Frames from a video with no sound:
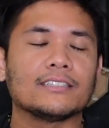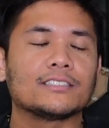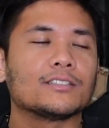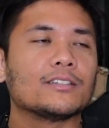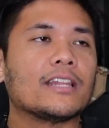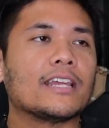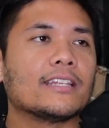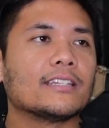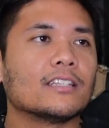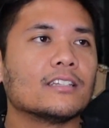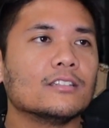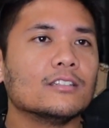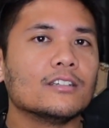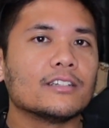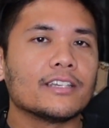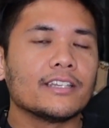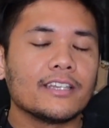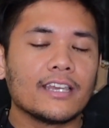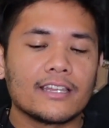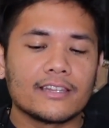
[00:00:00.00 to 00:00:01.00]
so then
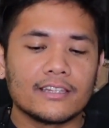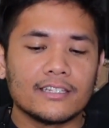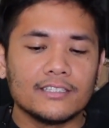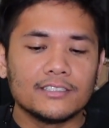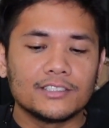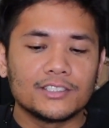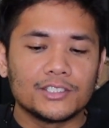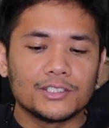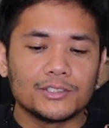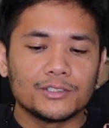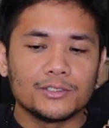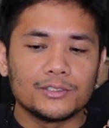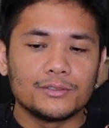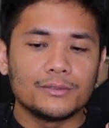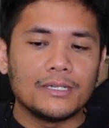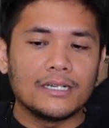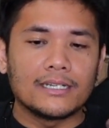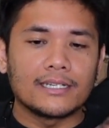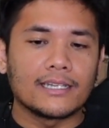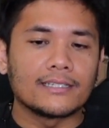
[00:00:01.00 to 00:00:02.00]
looking at these
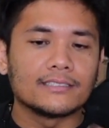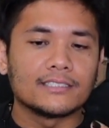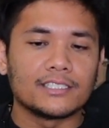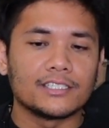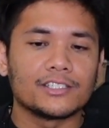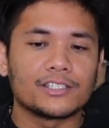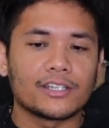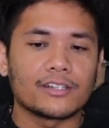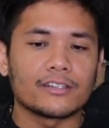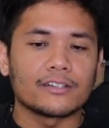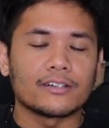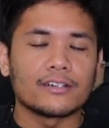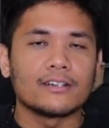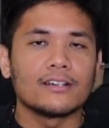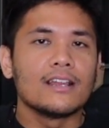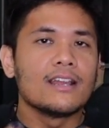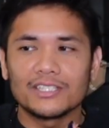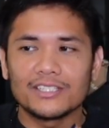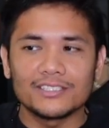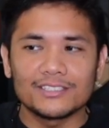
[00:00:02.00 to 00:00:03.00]
two against each other,
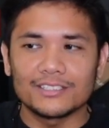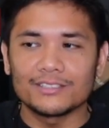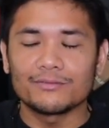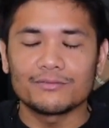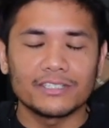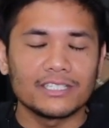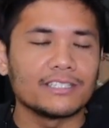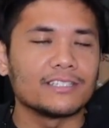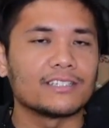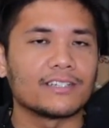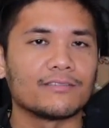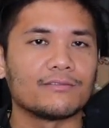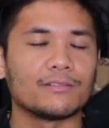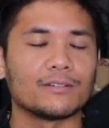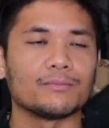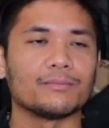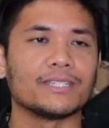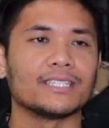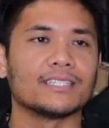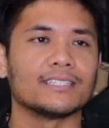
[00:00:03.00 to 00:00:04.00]
this is a really tough
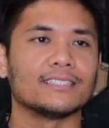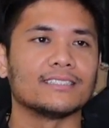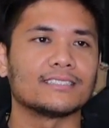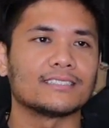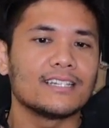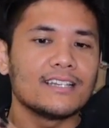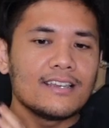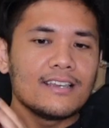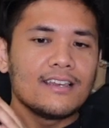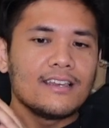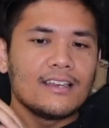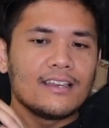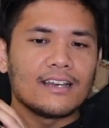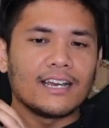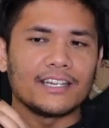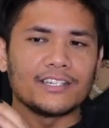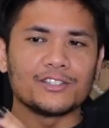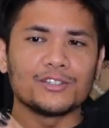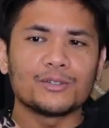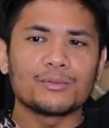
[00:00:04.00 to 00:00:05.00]
one because
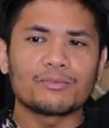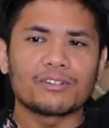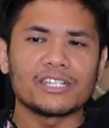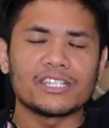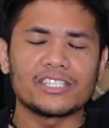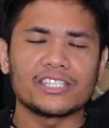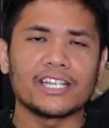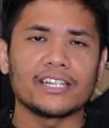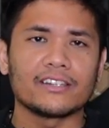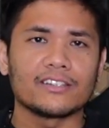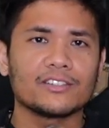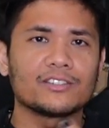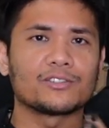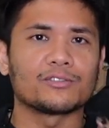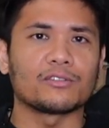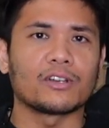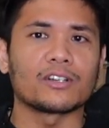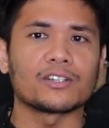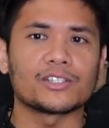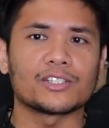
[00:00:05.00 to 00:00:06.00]
I do appreciate the
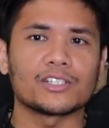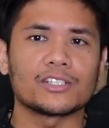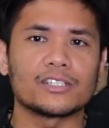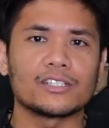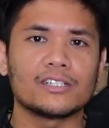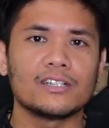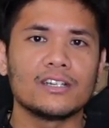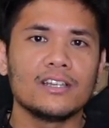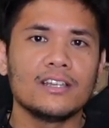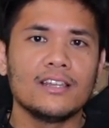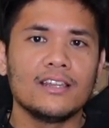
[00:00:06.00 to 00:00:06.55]
structure